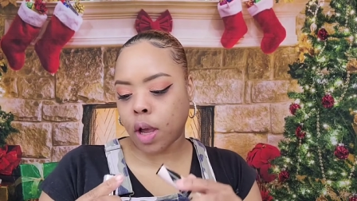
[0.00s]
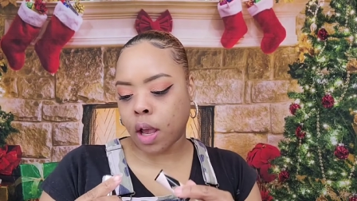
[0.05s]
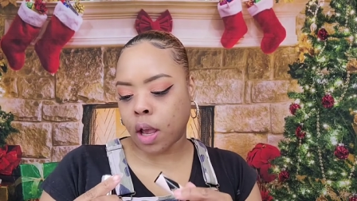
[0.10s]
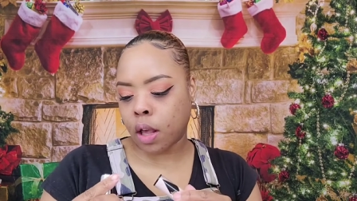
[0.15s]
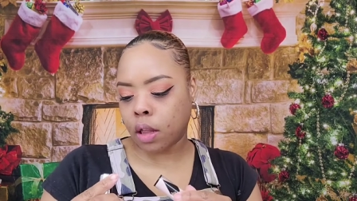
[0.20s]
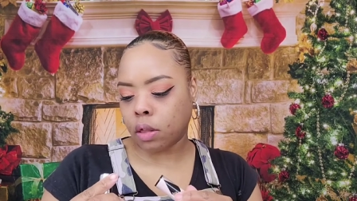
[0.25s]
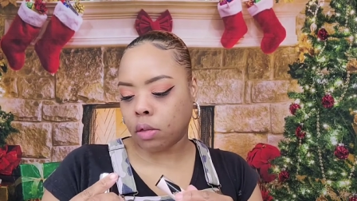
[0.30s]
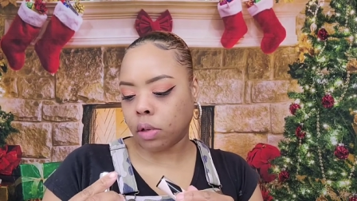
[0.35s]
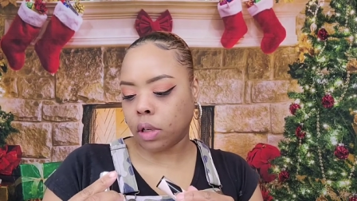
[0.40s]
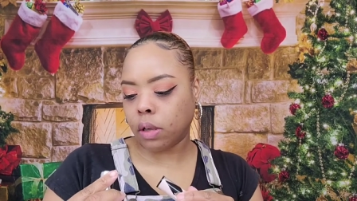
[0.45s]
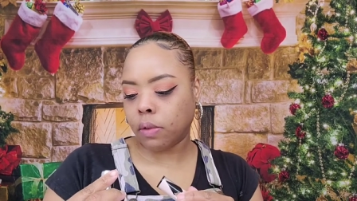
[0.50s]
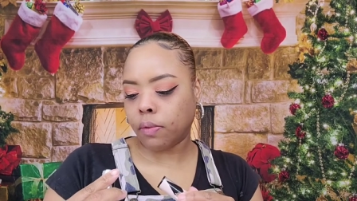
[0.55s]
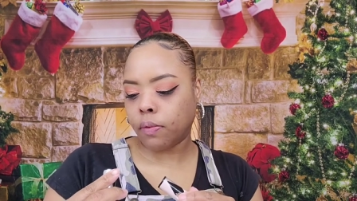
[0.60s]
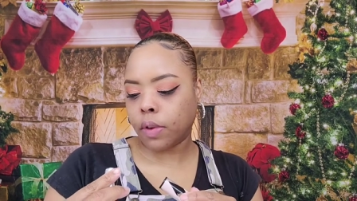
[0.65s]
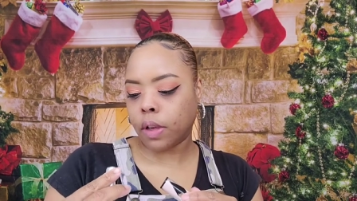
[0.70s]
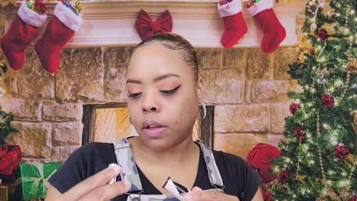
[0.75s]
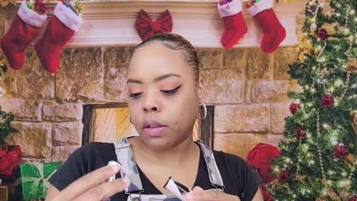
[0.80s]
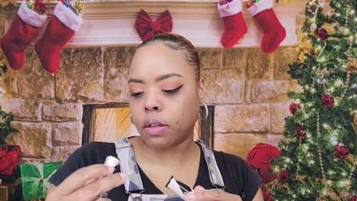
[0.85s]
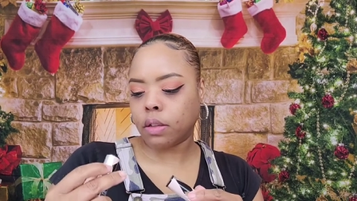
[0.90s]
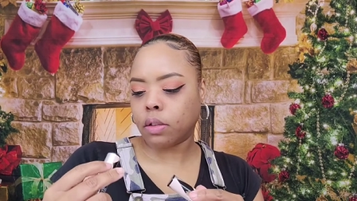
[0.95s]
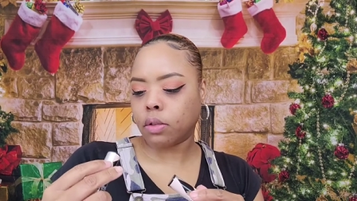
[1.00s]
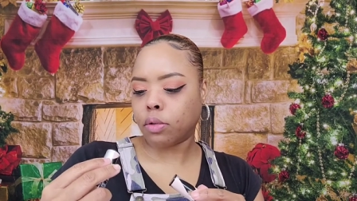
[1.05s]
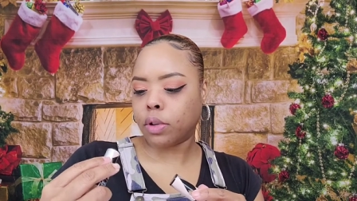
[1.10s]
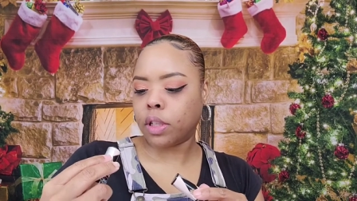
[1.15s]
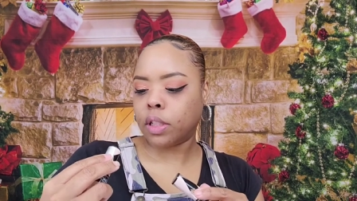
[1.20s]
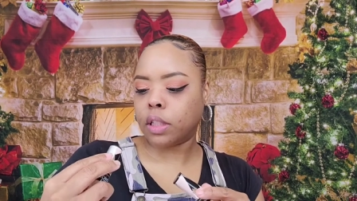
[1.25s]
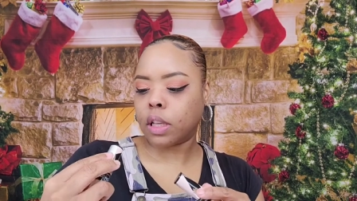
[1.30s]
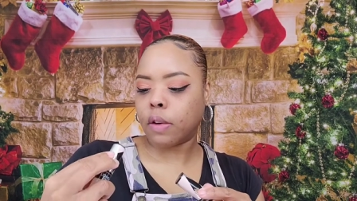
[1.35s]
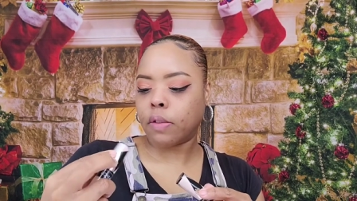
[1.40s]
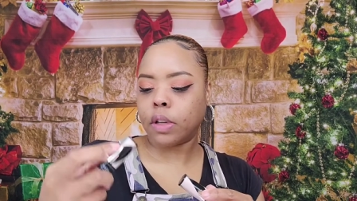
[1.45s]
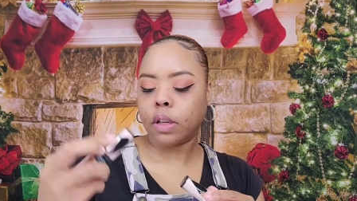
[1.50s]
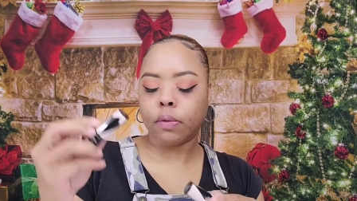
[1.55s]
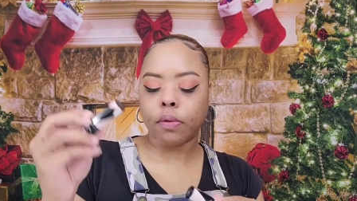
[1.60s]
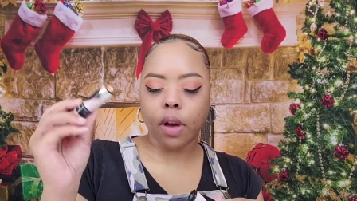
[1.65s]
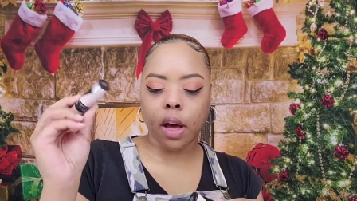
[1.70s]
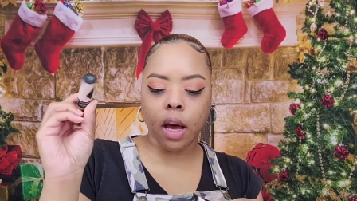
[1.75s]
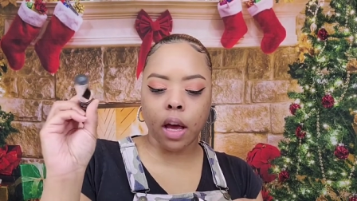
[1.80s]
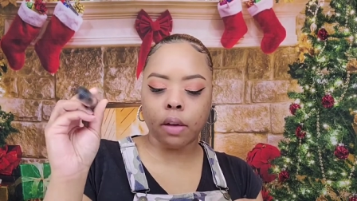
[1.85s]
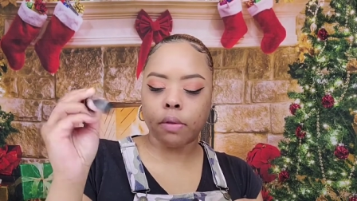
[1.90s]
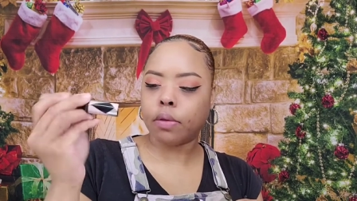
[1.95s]
and
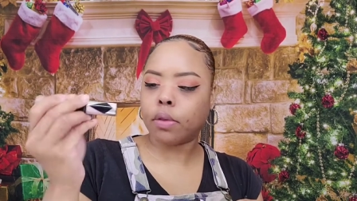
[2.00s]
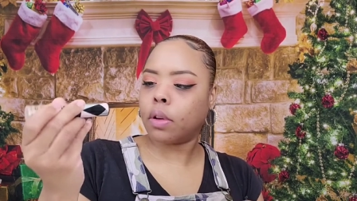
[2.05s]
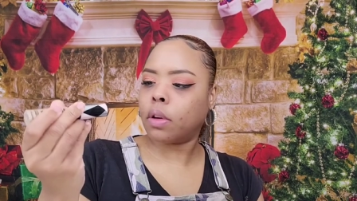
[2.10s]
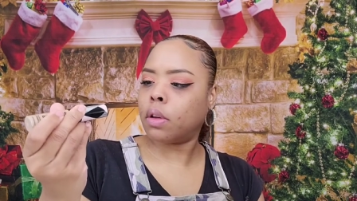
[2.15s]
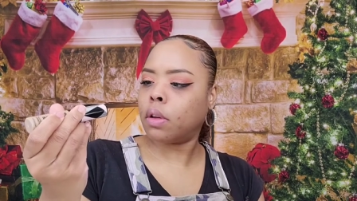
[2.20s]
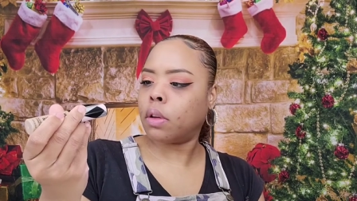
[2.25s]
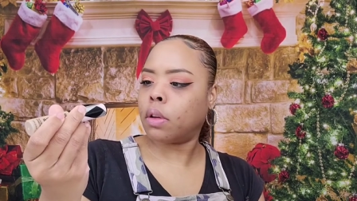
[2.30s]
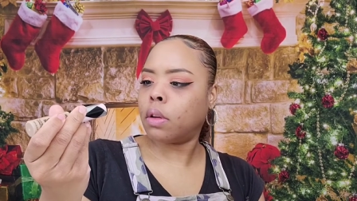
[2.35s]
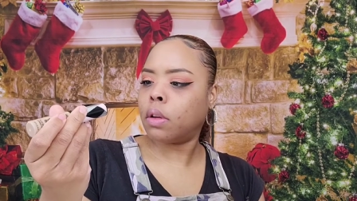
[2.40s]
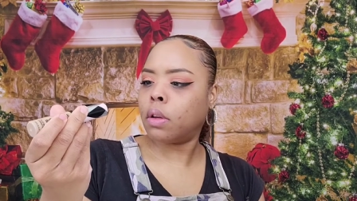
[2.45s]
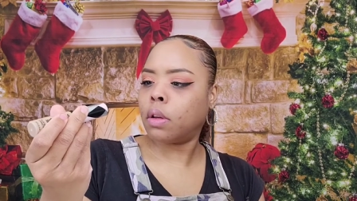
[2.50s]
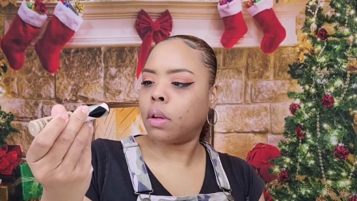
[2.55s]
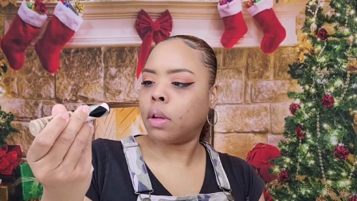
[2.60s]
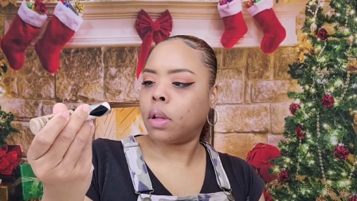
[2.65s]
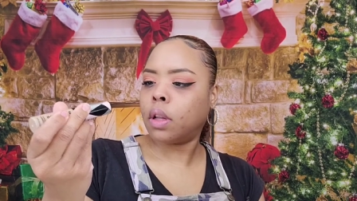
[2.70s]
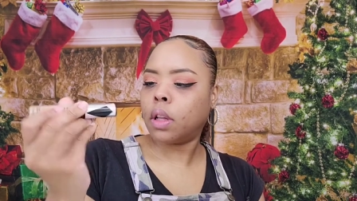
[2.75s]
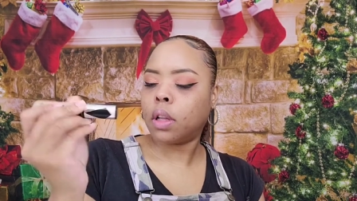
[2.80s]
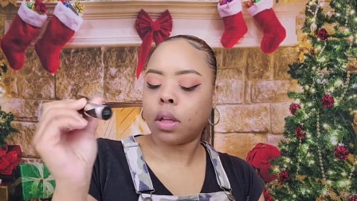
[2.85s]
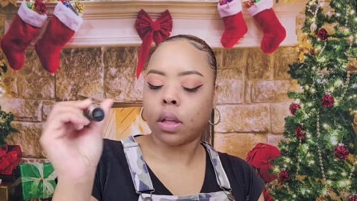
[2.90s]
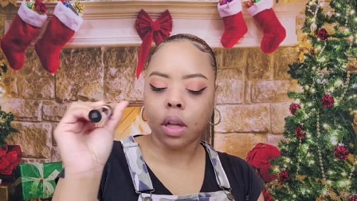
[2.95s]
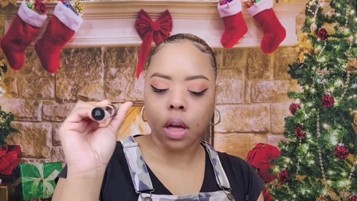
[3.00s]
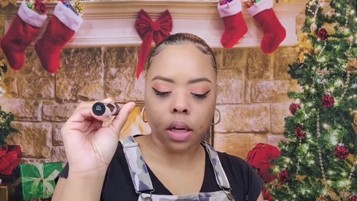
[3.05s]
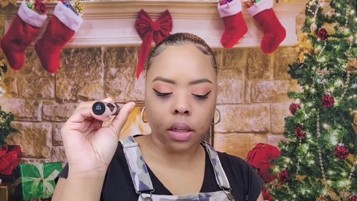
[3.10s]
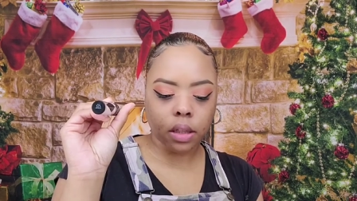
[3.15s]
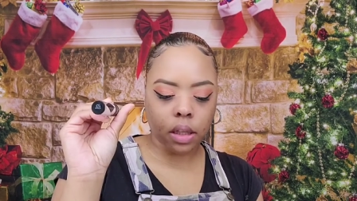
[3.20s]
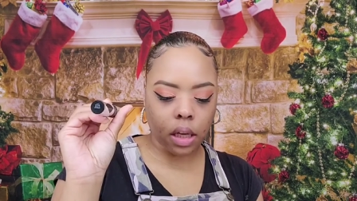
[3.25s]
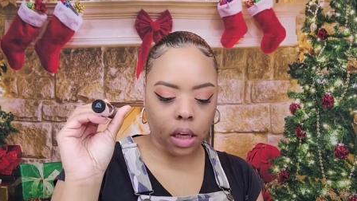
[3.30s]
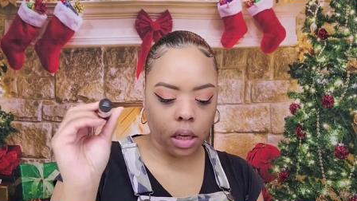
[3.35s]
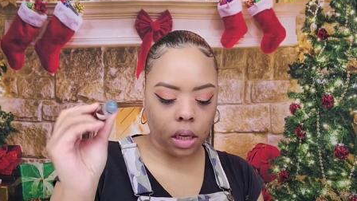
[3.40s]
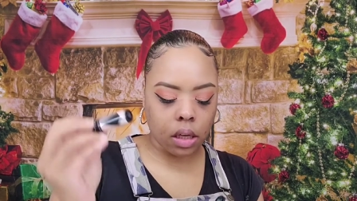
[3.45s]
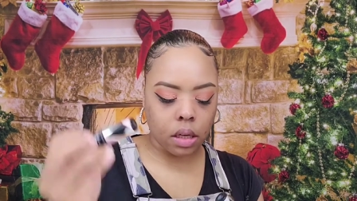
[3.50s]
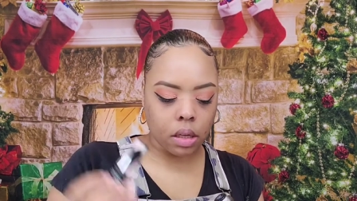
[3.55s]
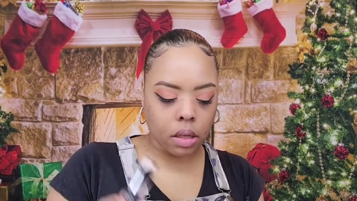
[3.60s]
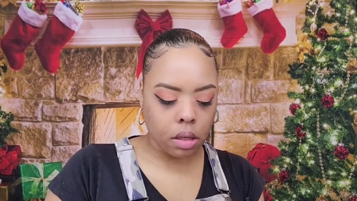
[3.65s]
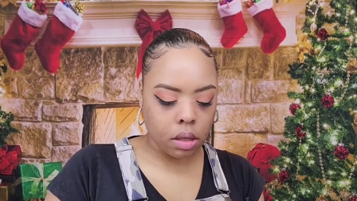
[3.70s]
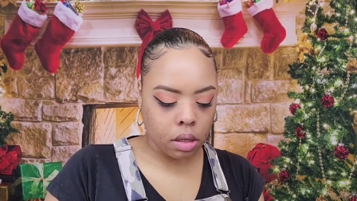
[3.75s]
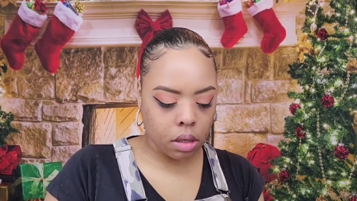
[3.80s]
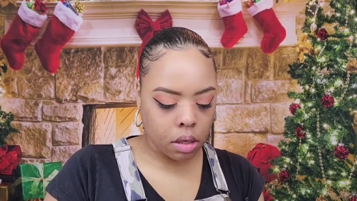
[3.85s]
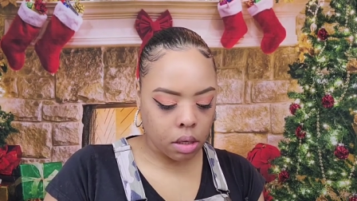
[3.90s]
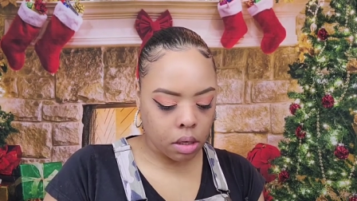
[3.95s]
375 Latte.
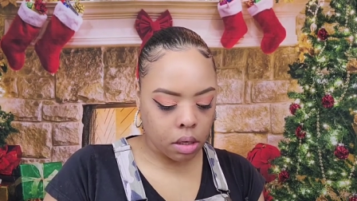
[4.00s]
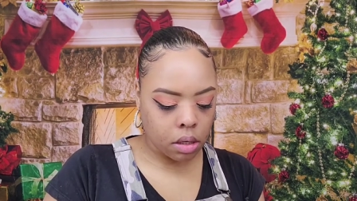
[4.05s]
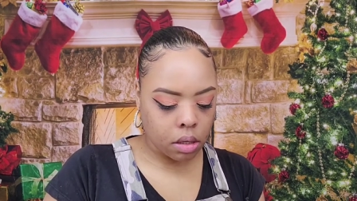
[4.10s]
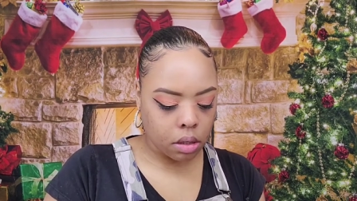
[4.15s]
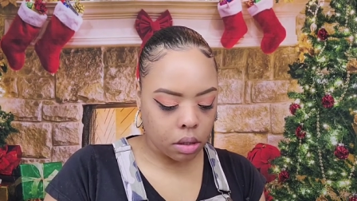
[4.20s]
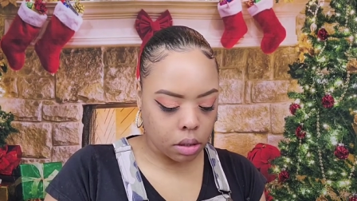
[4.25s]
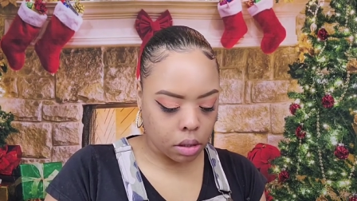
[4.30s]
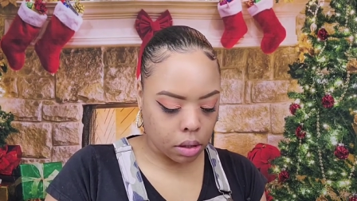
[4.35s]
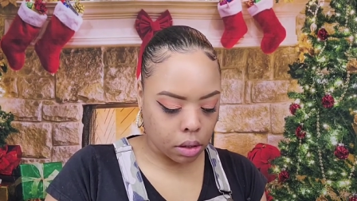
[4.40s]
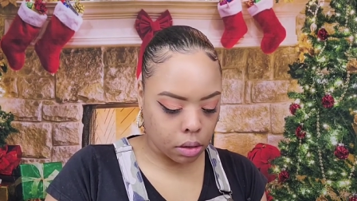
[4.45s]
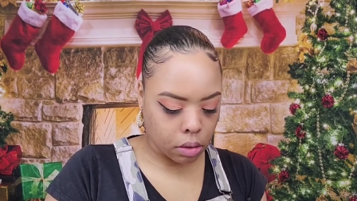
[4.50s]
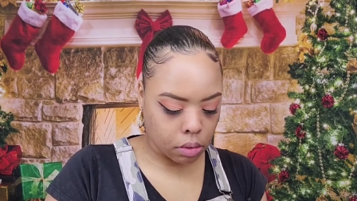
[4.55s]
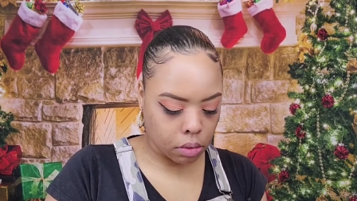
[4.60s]
So,